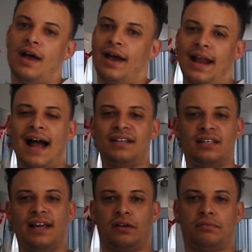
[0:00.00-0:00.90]
and had
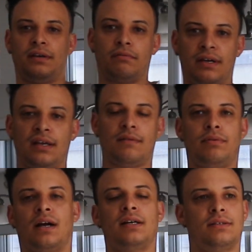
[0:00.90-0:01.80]
to like reread it
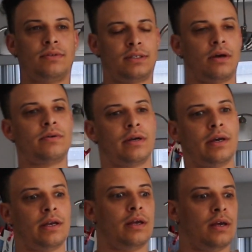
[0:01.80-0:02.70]
because it was so
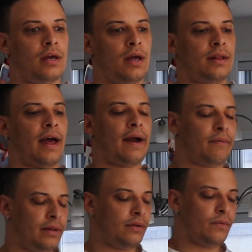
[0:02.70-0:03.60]
good that I
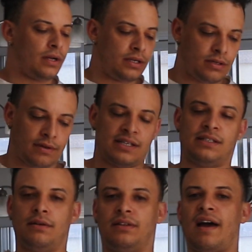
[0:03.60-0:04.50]
really wanted to
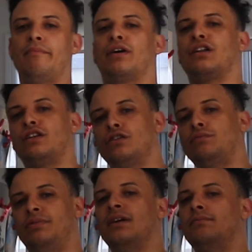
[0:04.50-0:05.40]
resonate with that book a
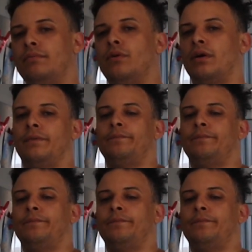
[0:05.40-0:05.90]
little bit more.